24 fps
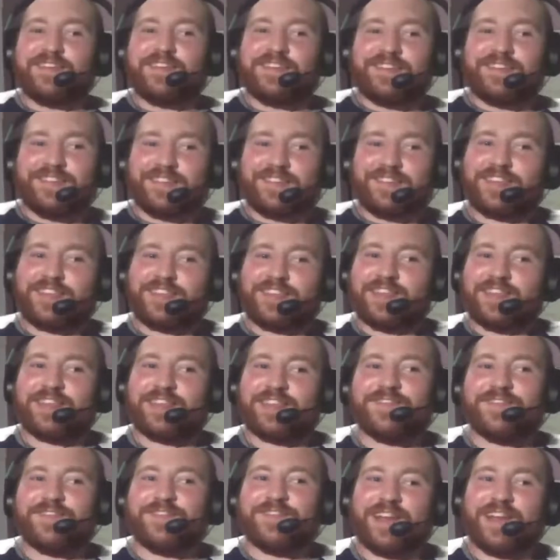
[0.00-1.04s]
See, that's
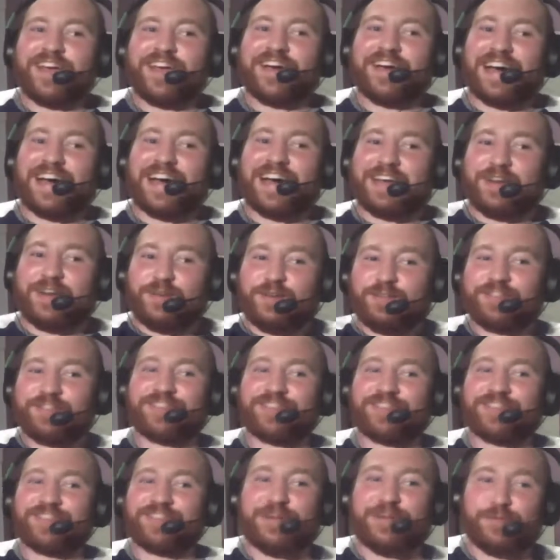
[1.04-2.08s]
funny. I knew
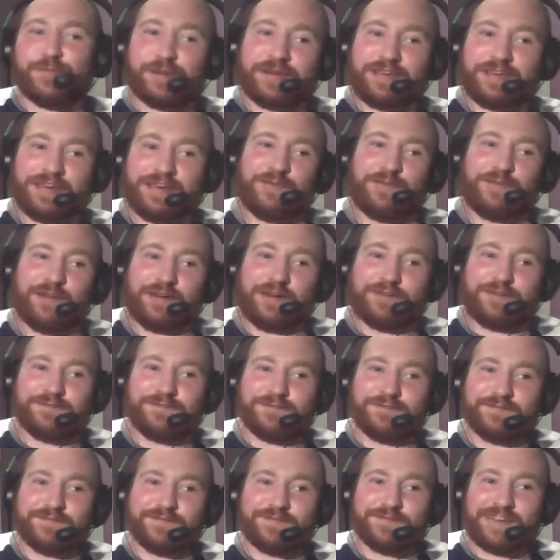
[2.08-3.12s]
Sid would get one.
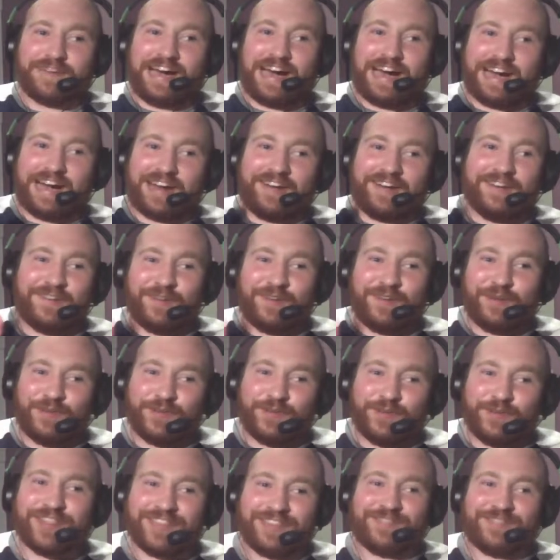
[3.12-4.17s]
I knew
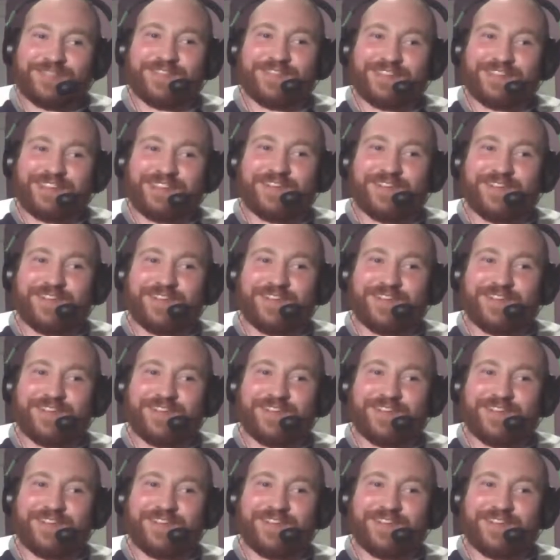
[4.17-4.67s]
Sid would get one.